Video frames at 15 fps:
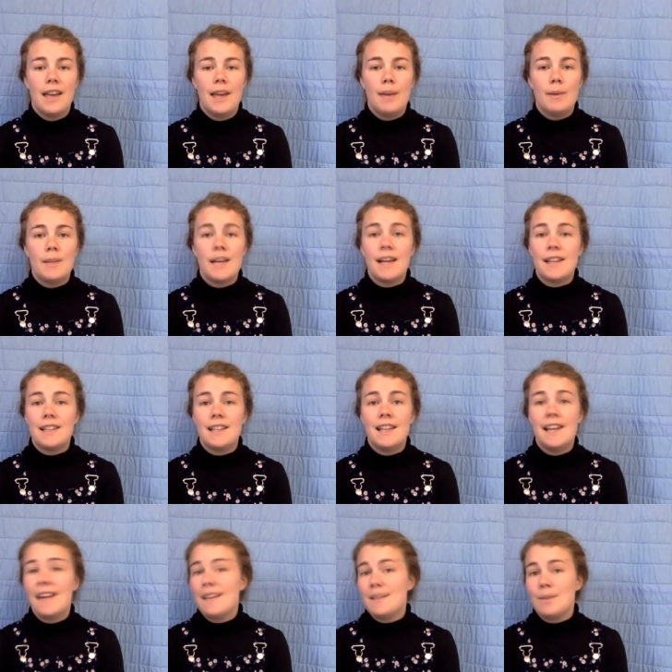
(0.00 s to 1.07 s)
it was actually
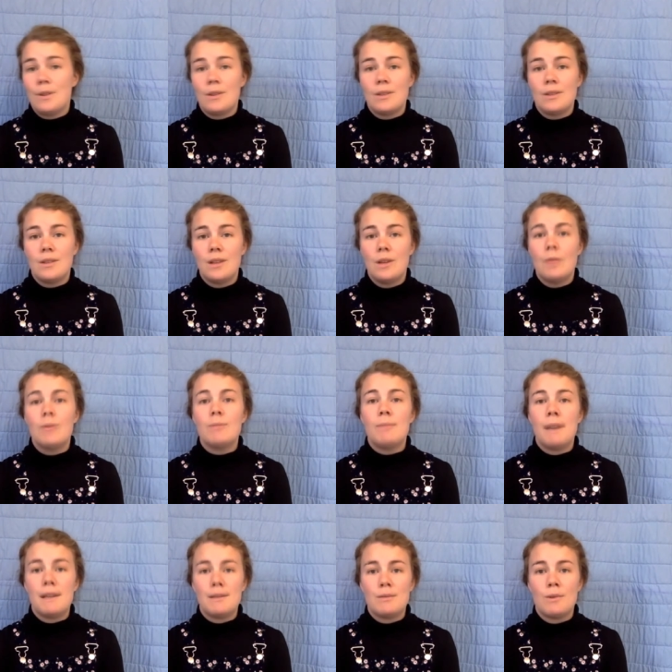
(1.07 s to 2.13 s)
Lazarus who was
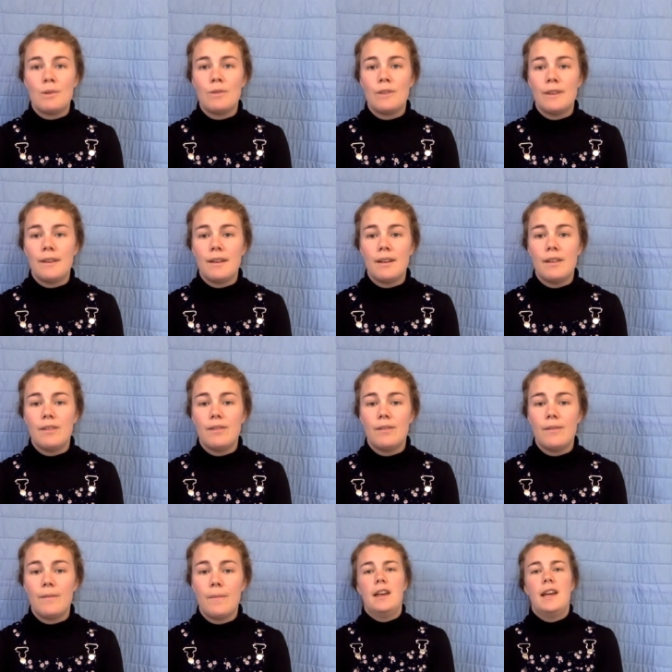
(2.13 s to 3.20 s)
better off in life.
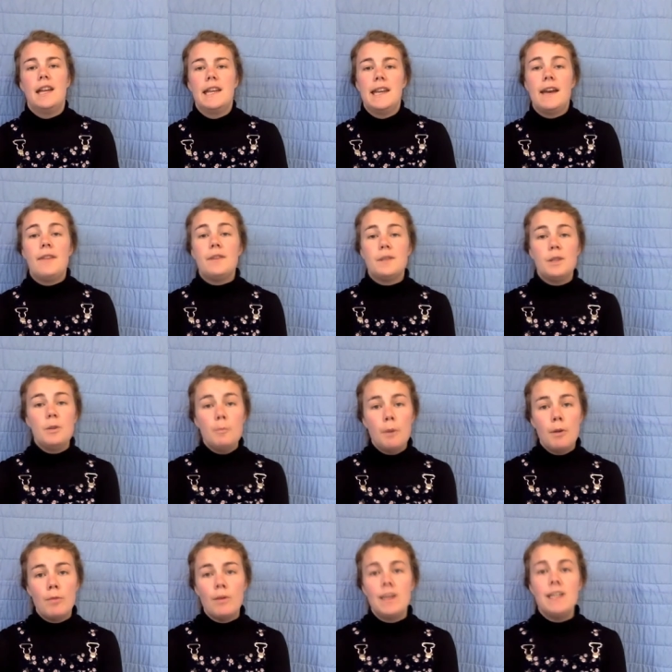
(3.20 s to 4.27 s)
Now, the
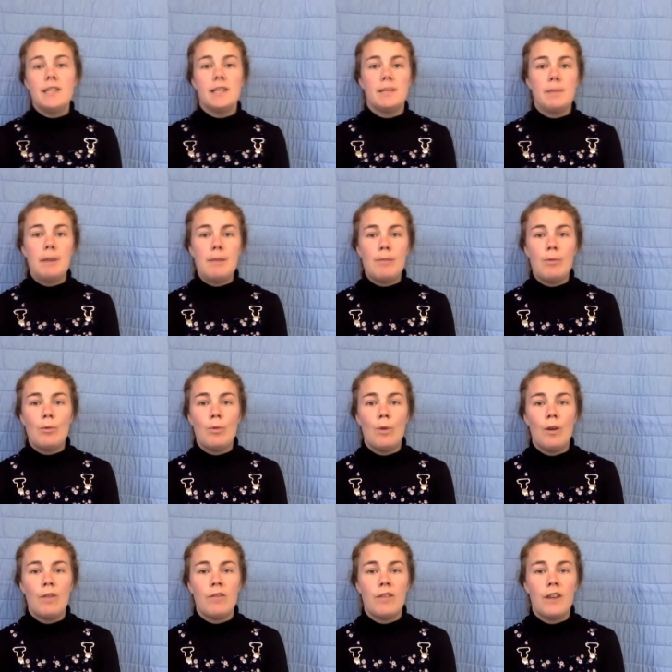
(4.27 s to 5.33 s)
super religious people
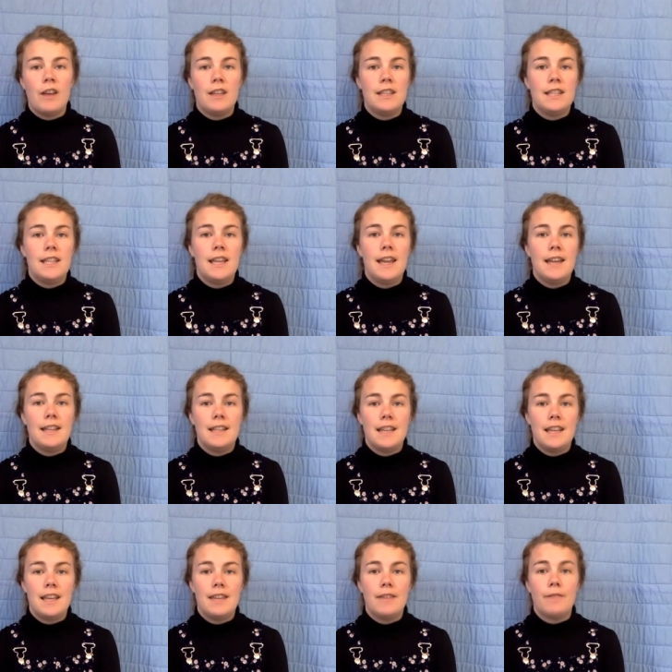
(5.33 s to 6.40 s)
of 30
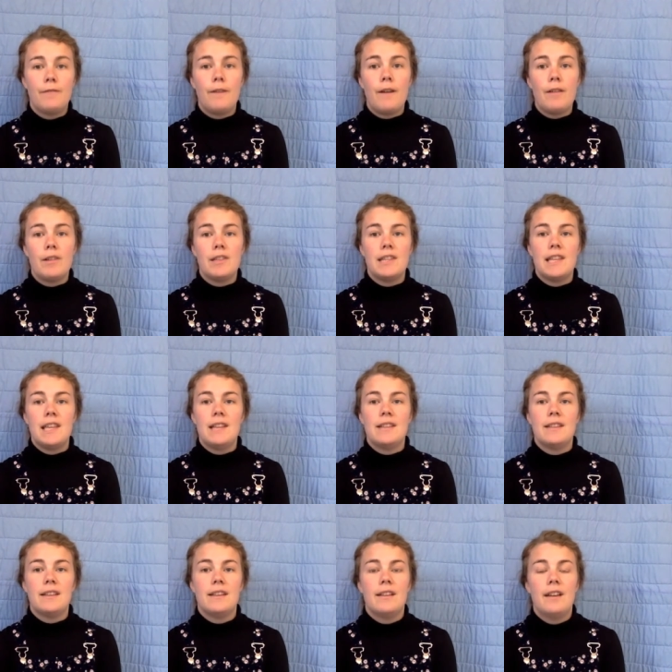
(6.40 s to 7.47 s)
AD, the
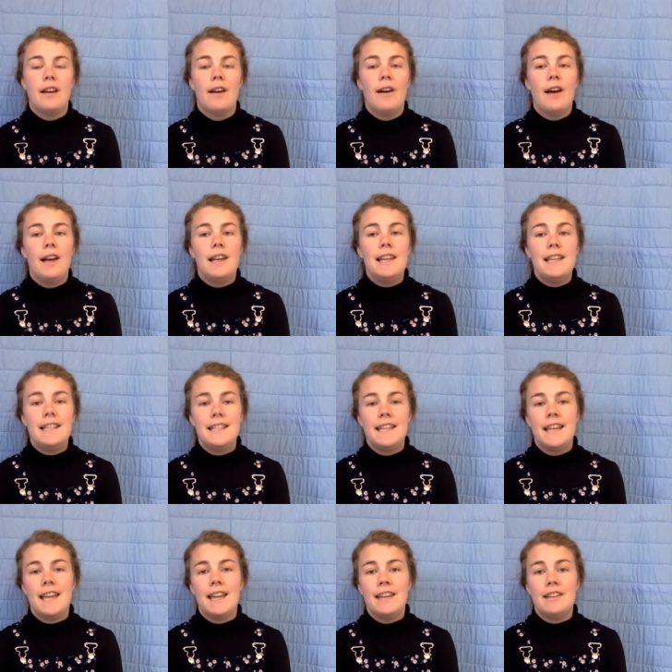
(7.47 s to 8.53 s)
Pharisees, are
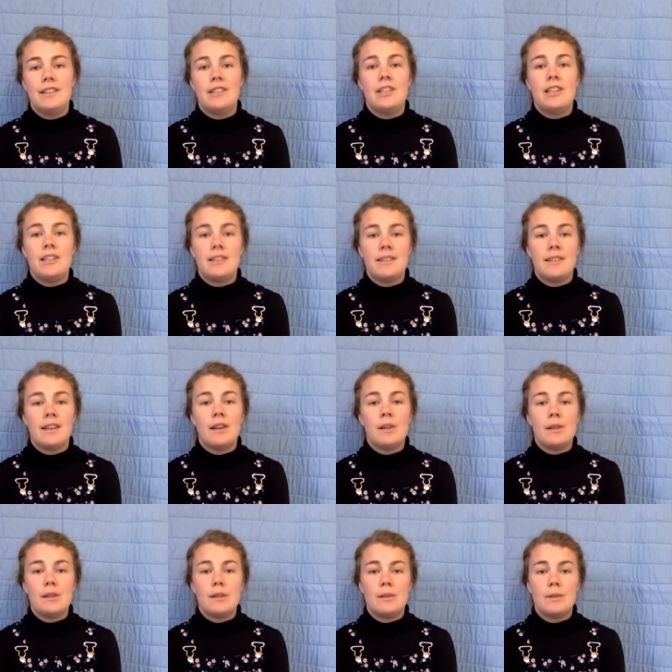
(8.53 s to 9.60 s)
listening in as Jesus
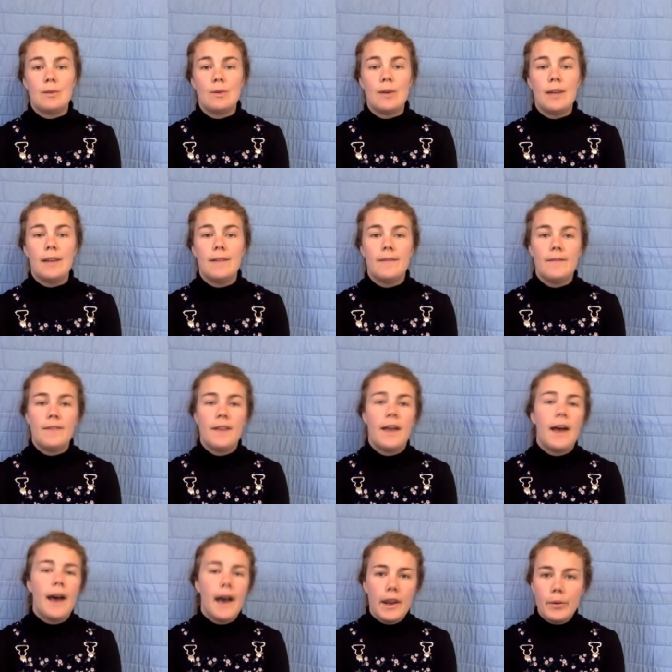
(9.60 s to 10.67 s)
tells this story.
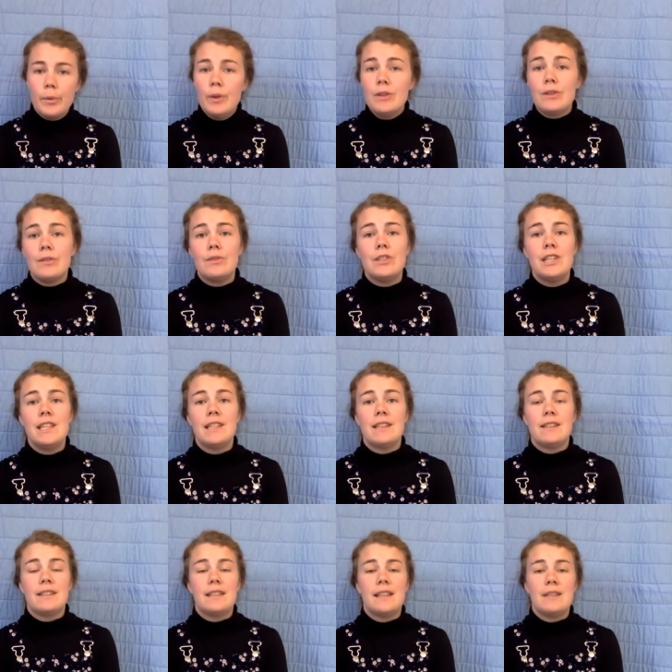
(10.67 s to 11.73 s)
And I wonder if
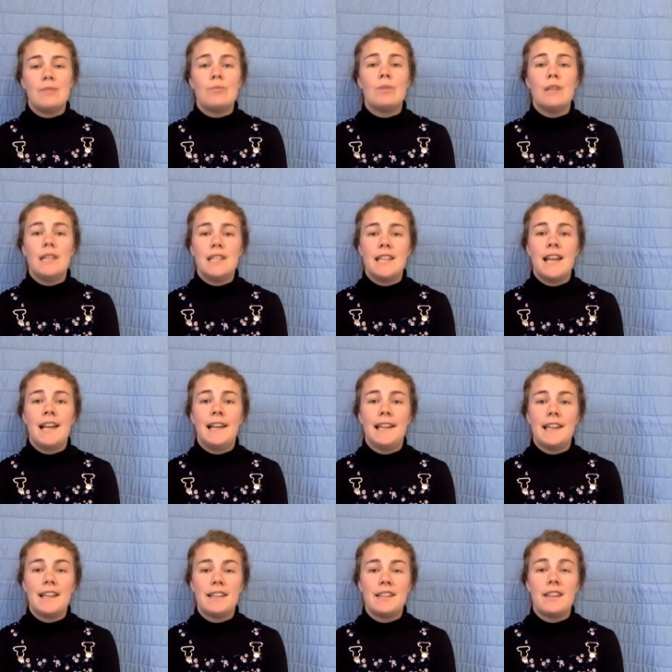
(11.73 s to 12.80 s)
Jesus is really telling
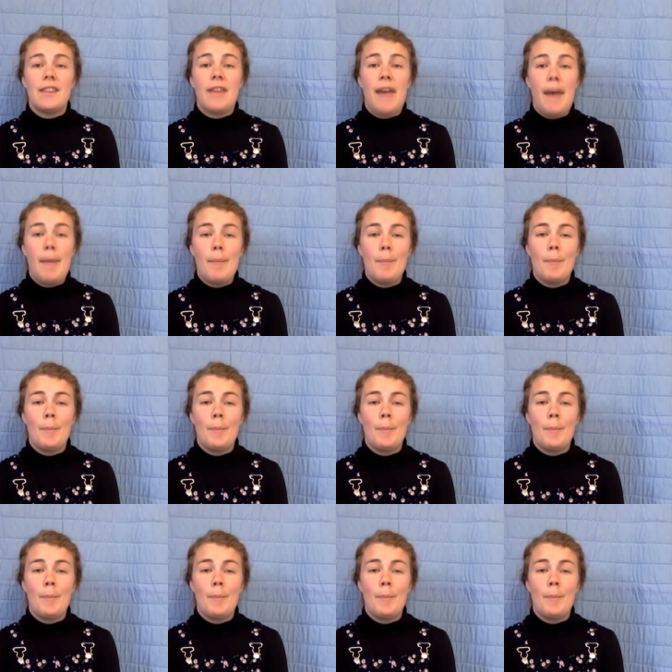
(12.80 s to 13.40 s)
it to them.